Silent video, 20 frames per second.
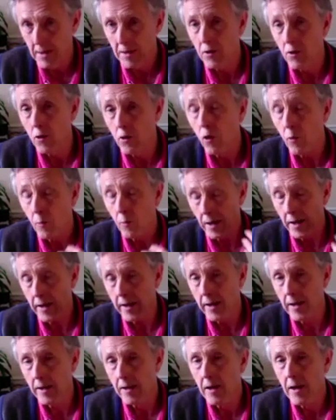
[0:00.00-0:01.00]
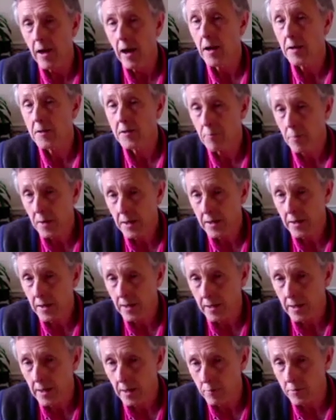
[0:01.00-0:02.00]
Normally our
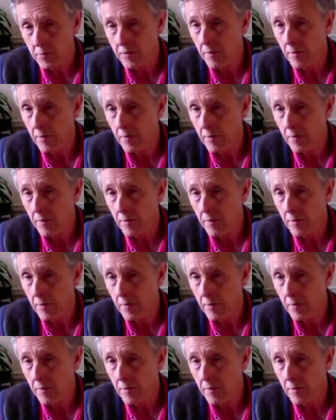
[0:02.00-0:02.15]
speaking comes